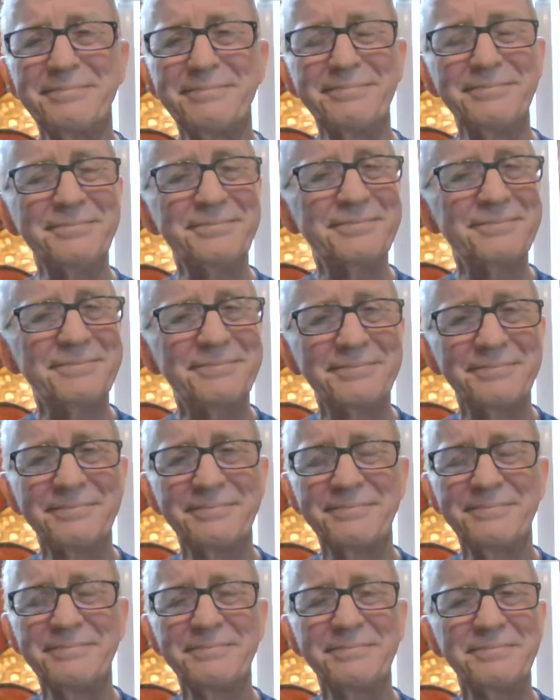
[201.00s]
And
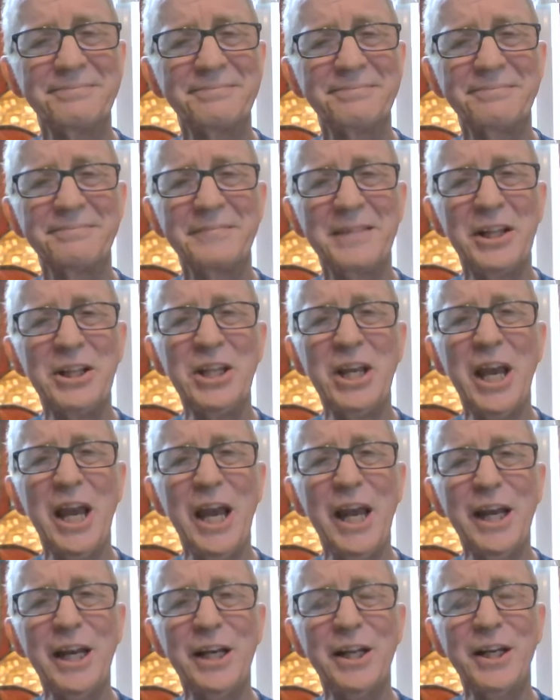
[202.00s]
the
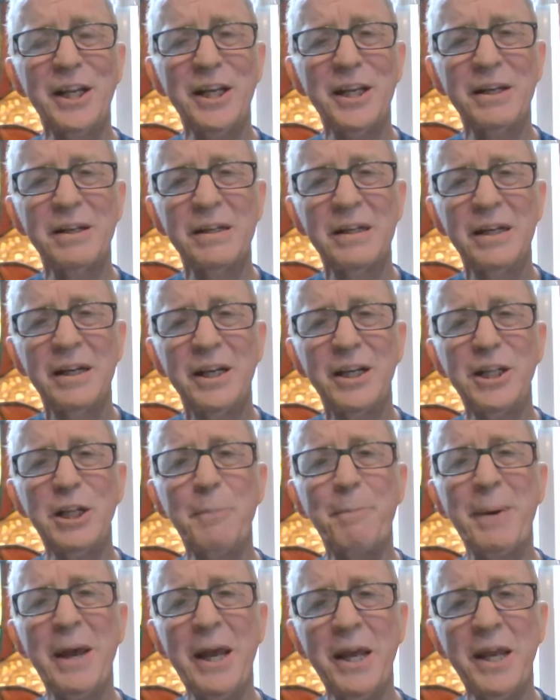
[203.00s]
agony and
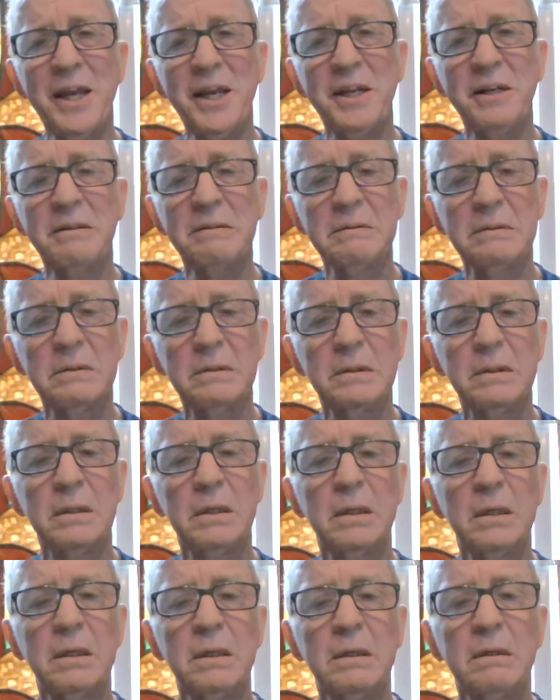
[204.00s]
the pain.
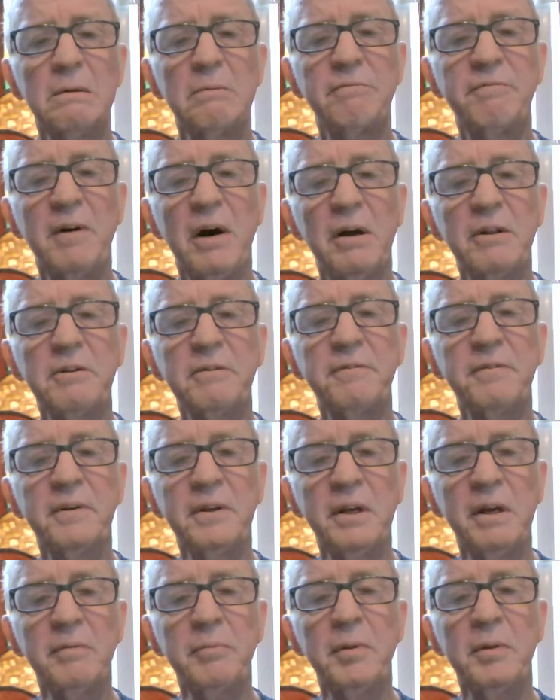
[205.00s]
Father,
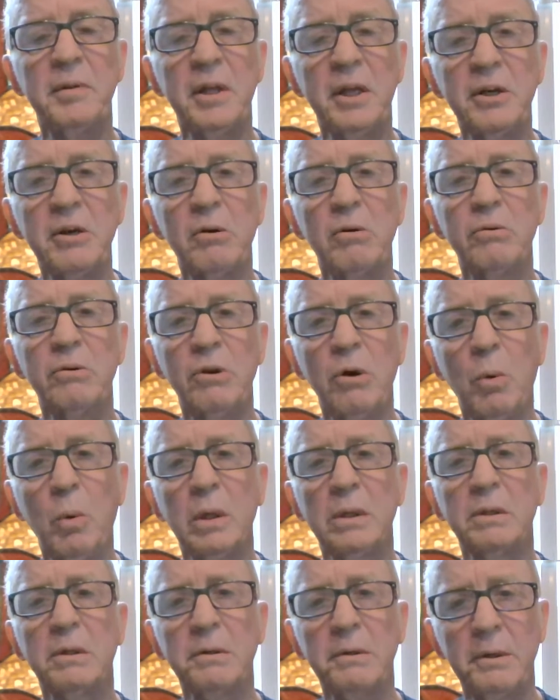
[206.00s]
forgive them. They don't know
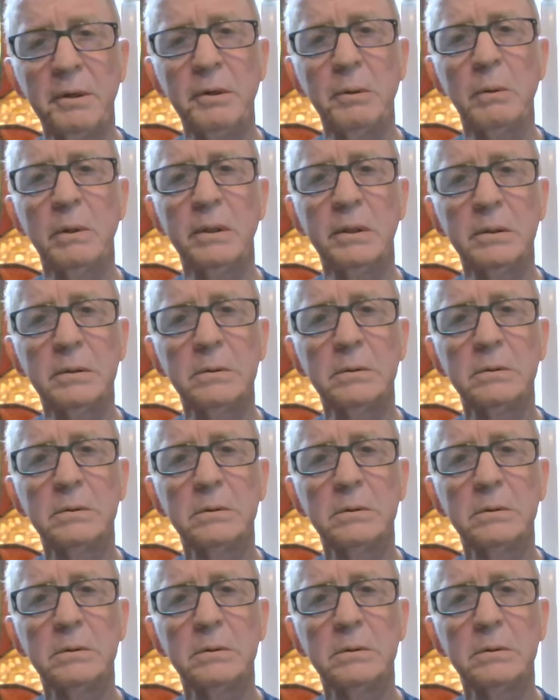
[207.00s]
what they're doing.